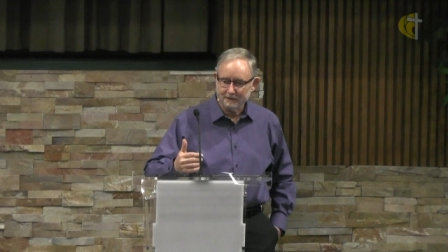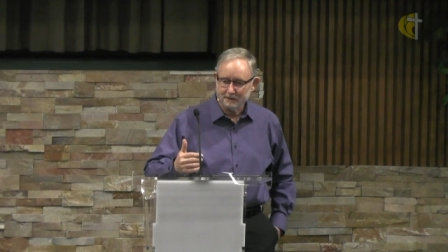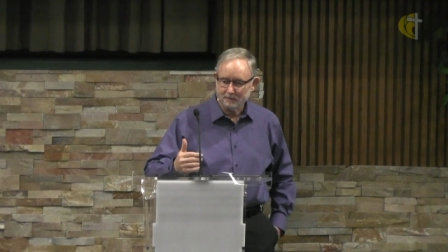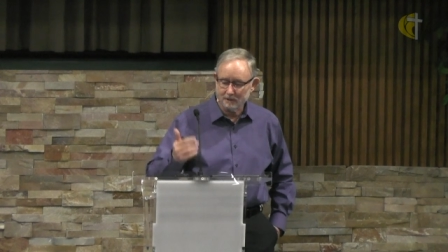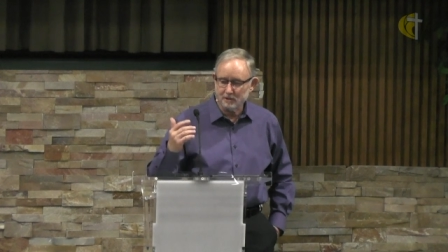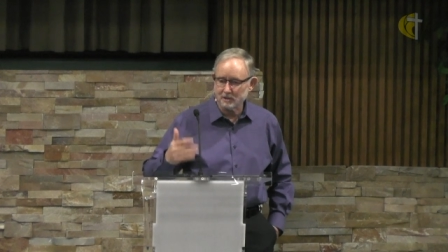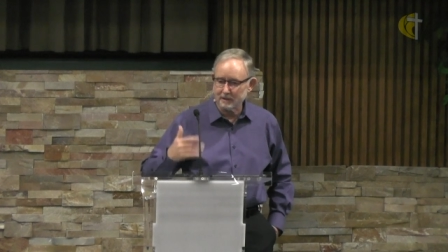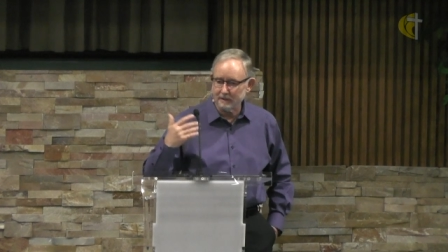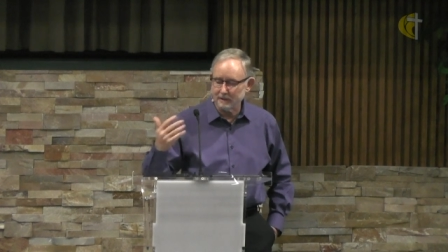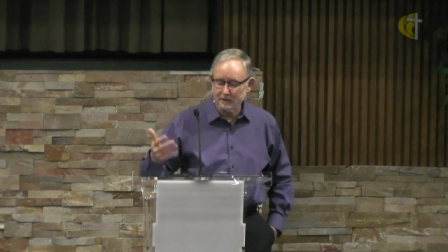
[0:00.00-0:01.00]
We're just
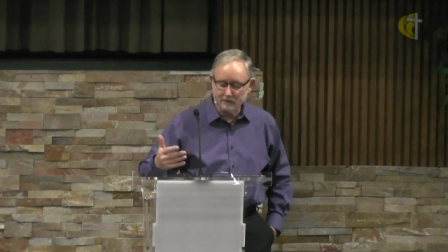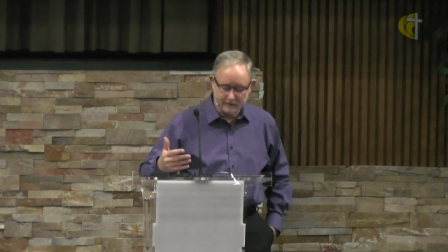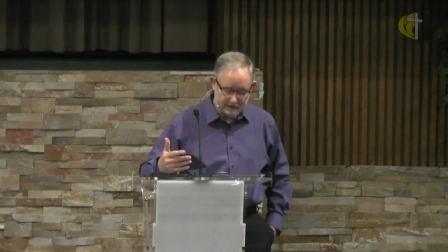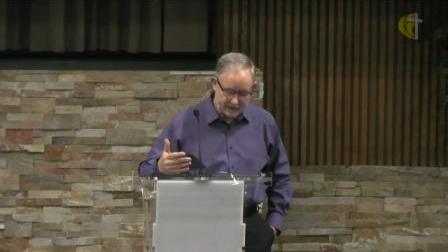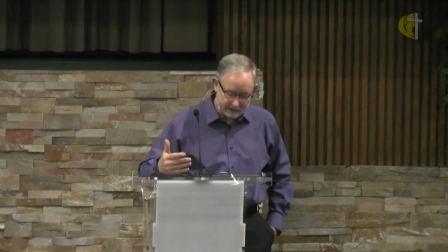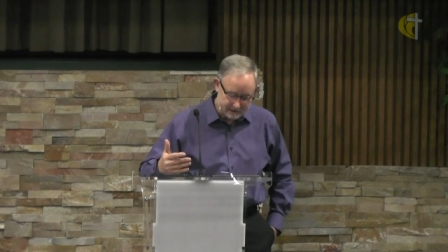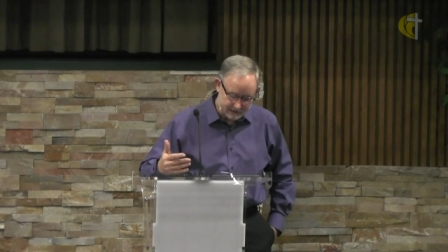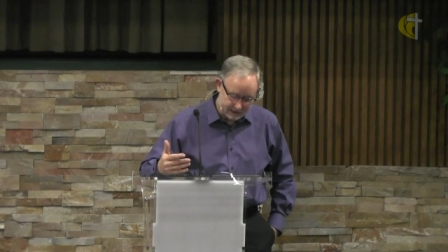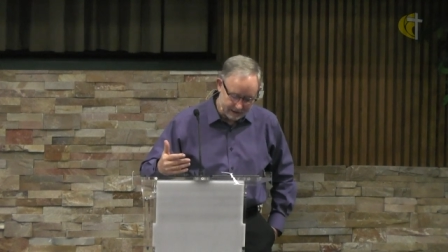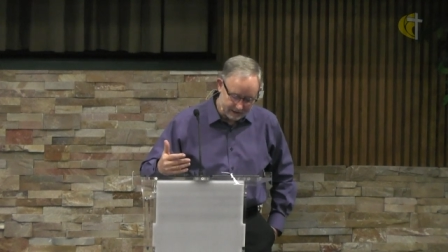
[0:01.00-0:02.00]
going to go to the next
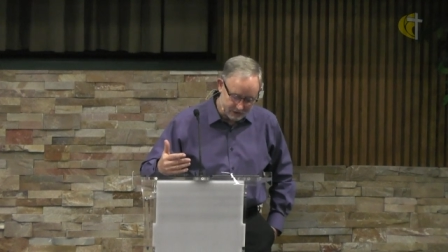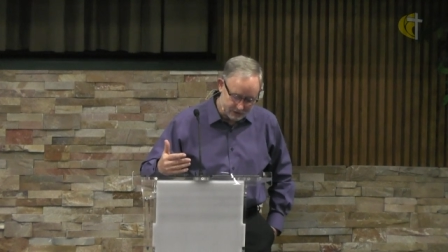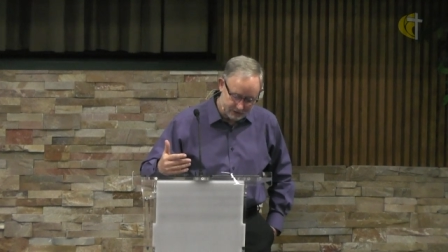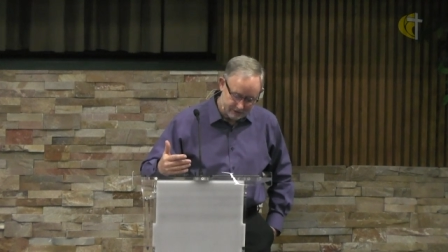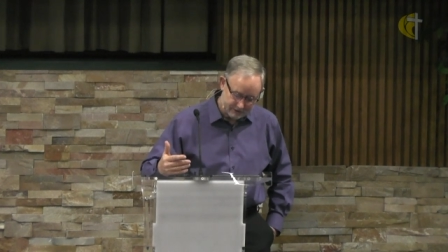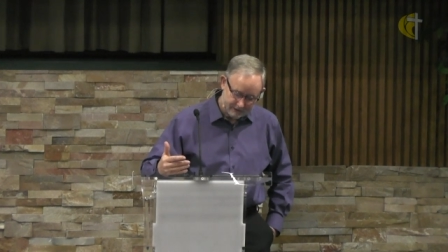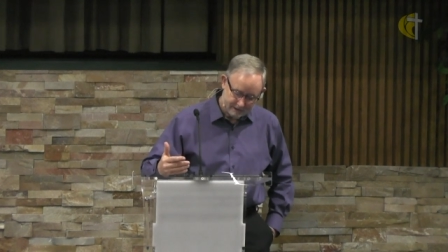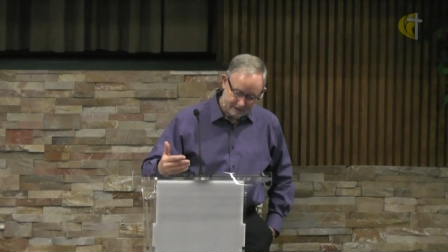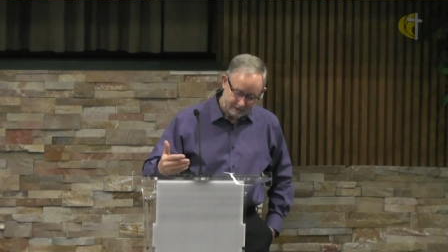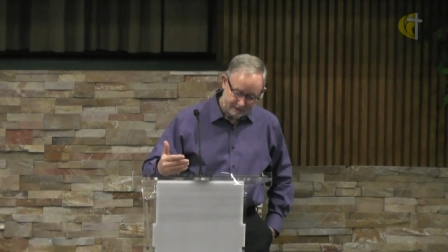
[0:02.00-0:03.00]
stage
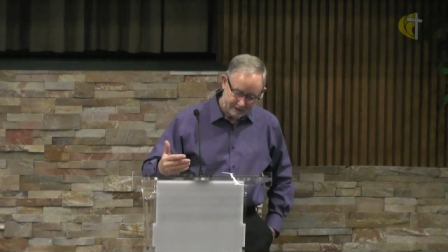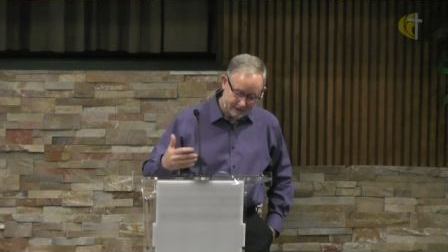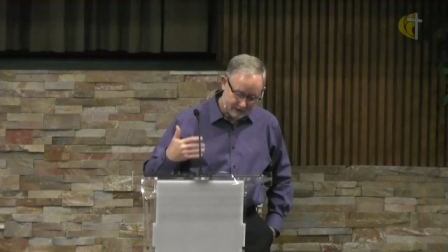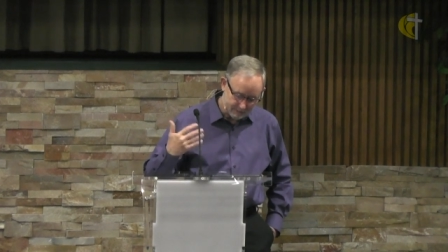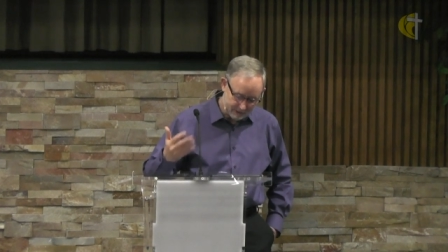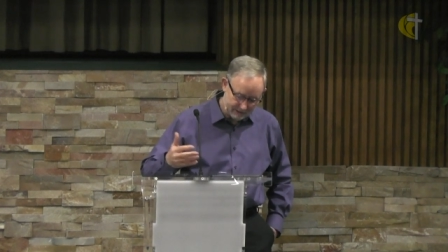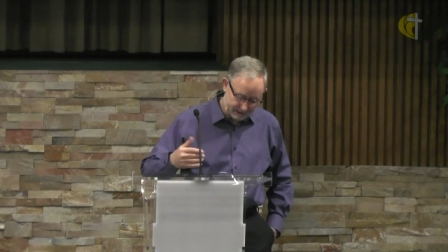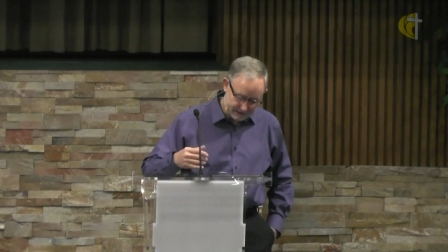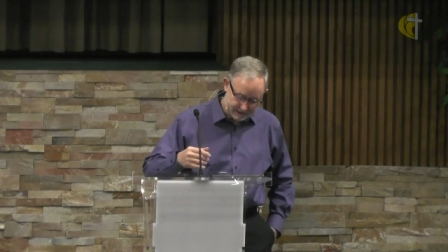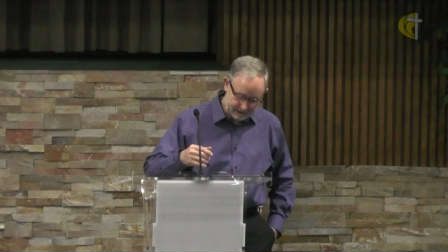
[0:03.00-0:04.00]
and I'm going to
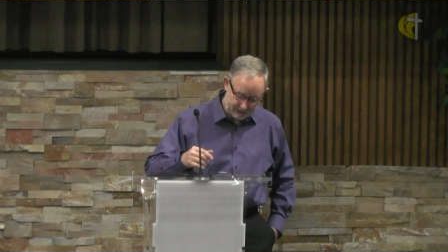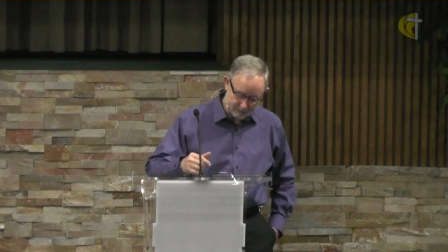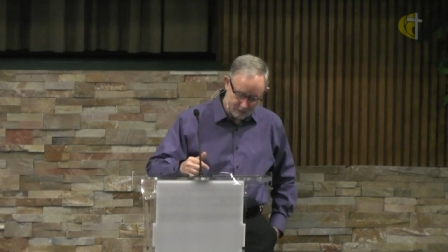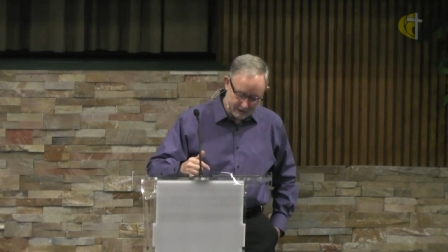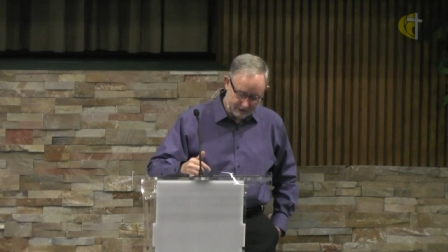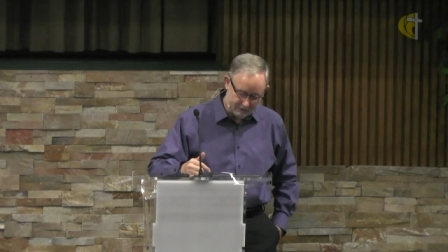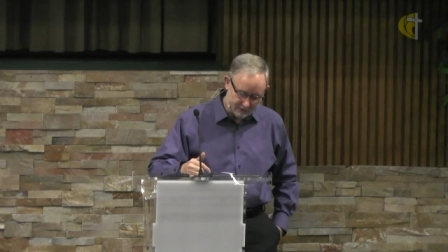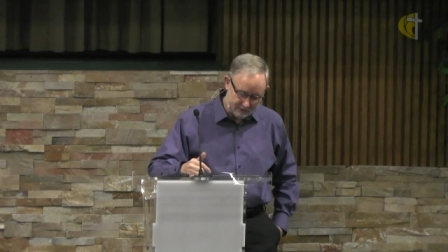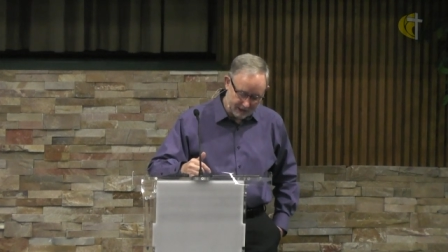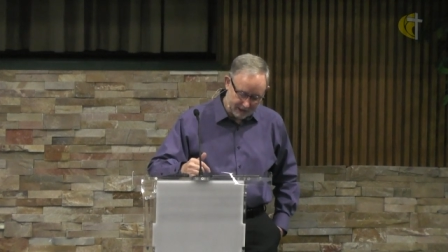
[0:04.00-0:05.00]
accept whatever
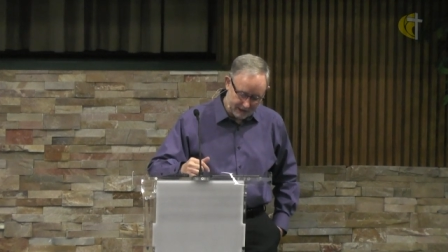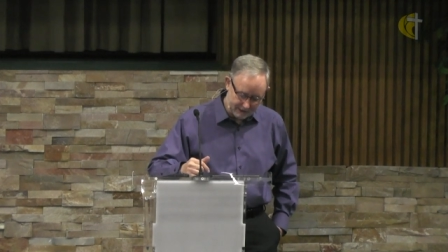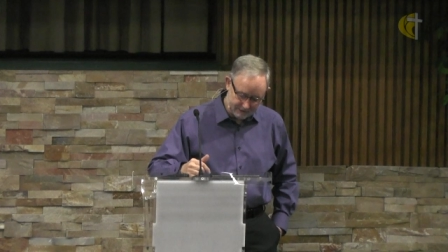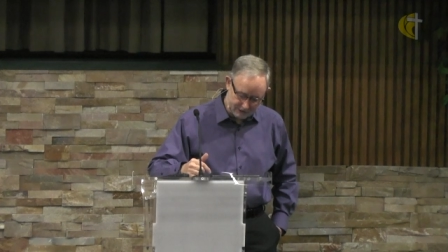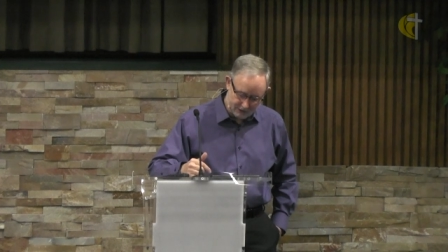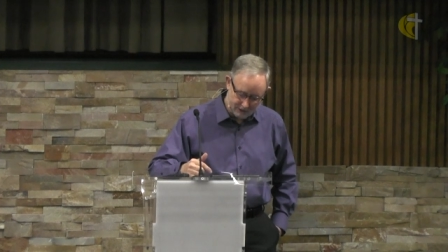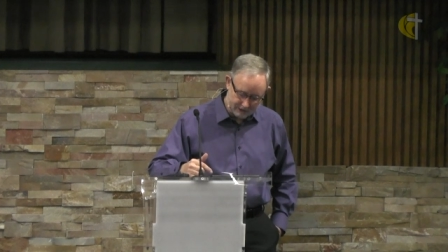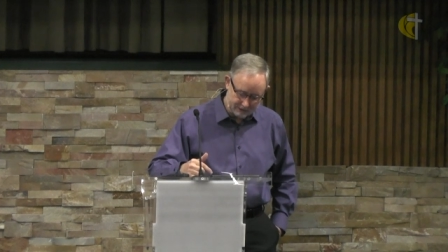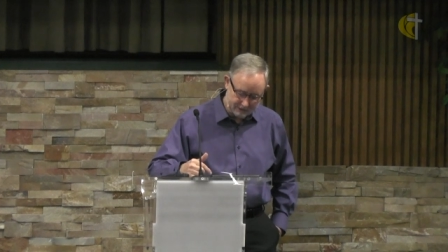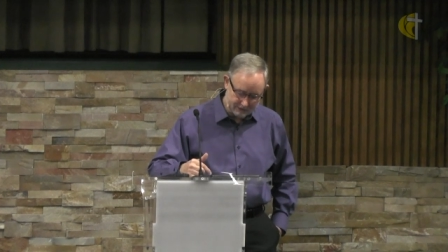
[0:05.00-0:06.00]
you had and call
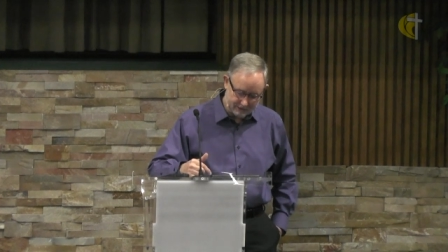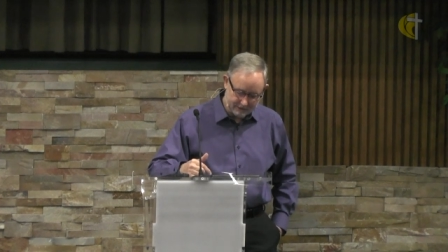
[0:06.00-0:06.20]
it good.